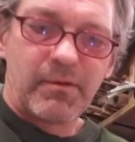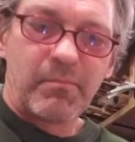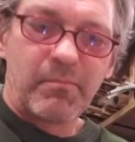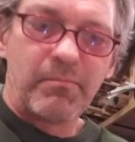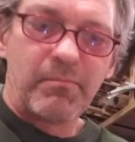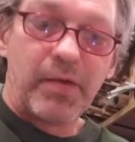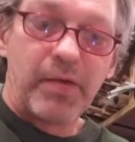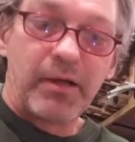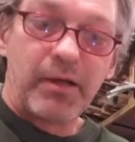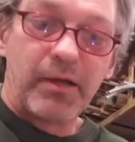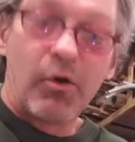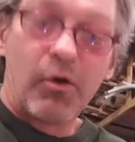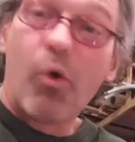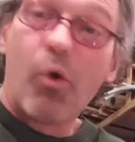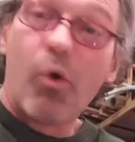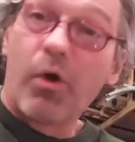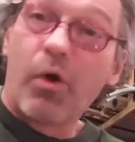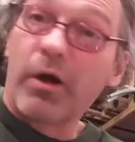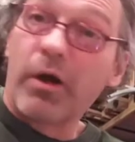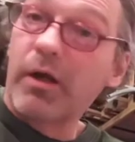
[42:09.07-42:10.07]
But,
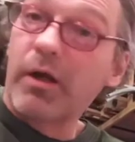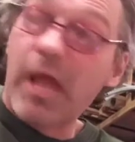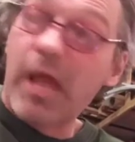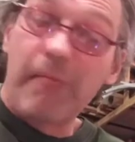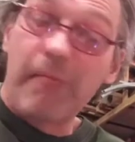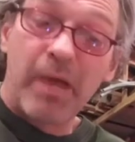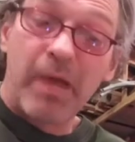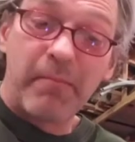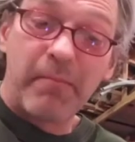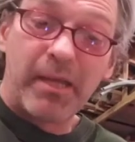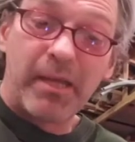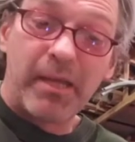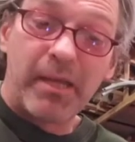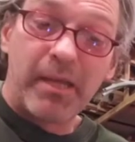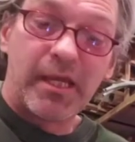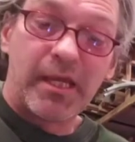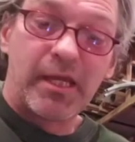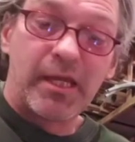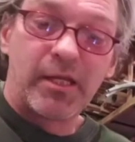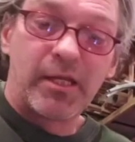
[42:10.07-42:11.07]
or am I making
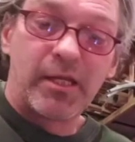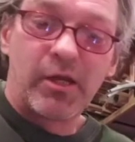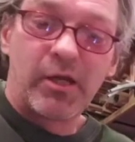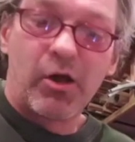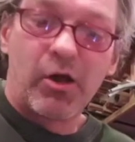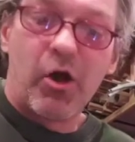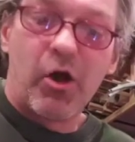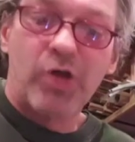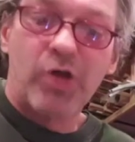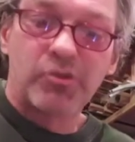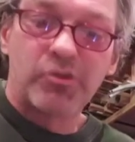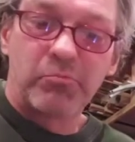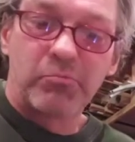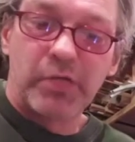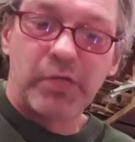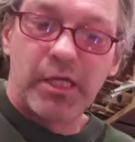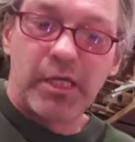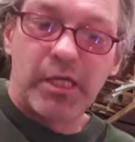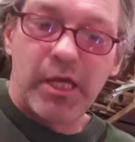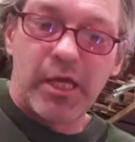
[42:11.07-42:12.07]
it
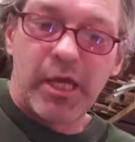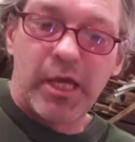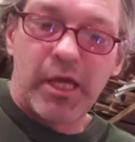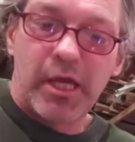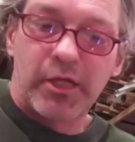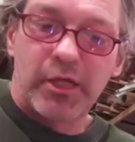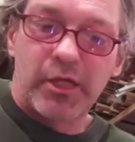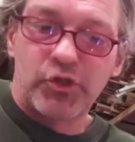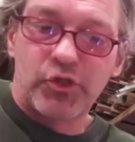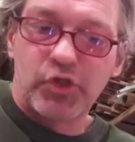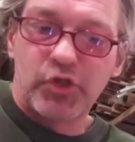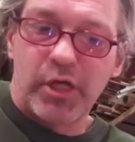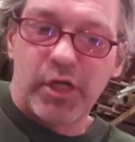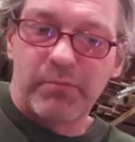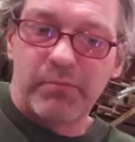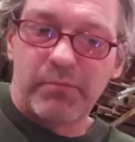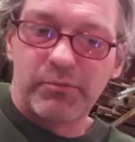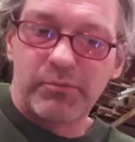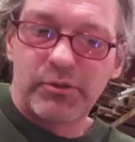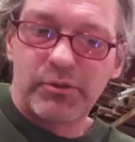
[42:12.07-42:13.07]
awesomely
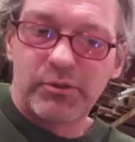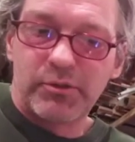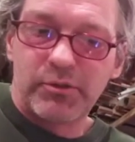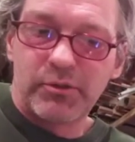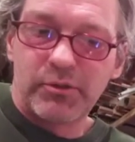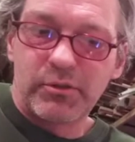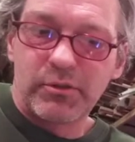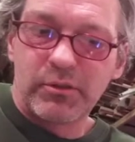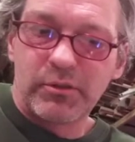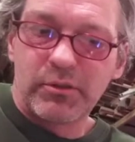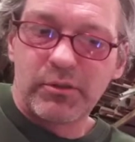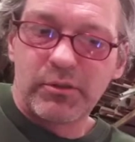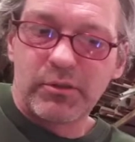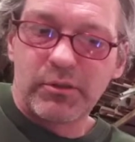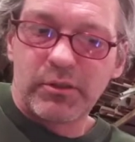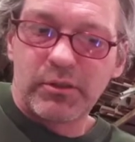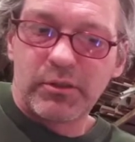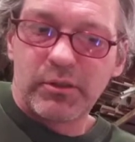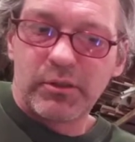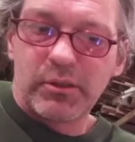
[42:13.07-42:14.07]
egg-shaped?
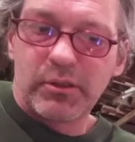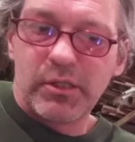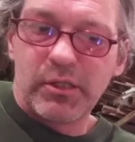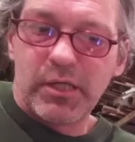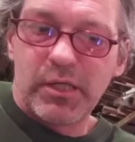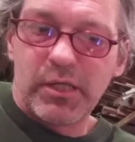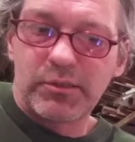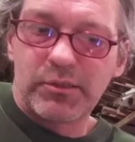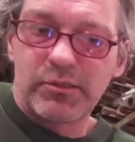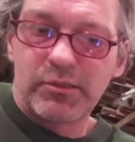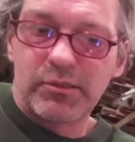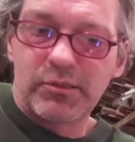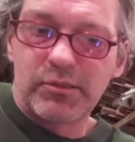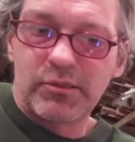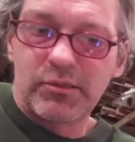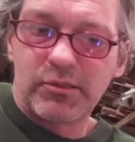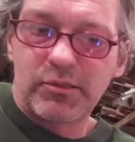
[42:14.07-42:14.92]
Yes.